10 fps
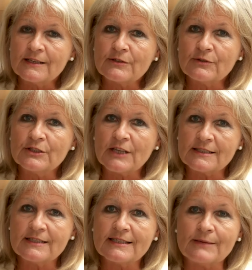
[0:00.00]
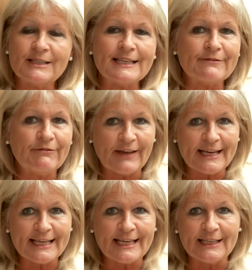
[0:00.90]
So the Justice Committee is
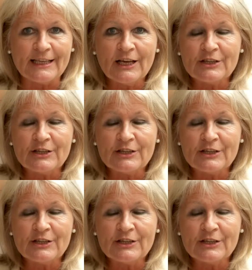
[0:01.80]
very keen